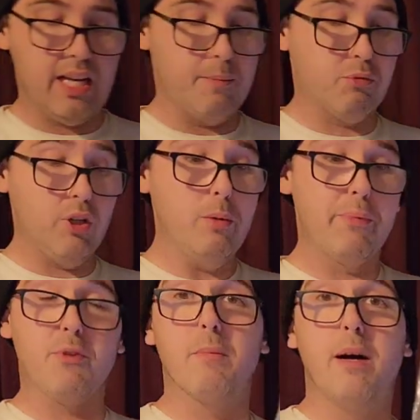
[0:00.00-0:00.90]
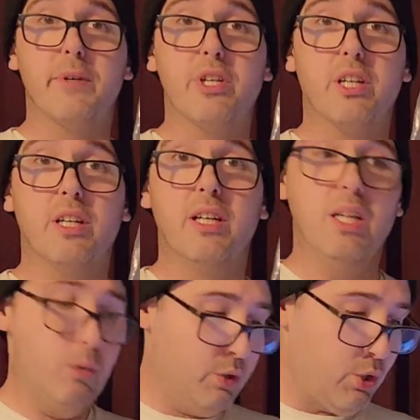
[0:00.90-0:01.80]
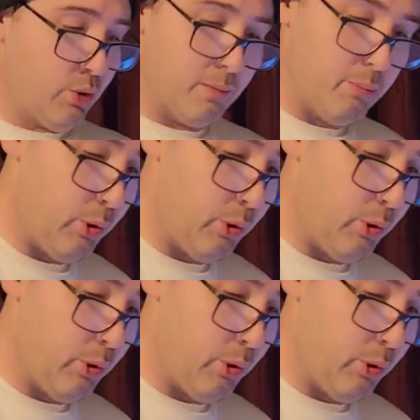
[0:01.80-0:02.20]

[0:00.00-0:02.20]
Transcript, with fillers: had a probe thermometer, which you can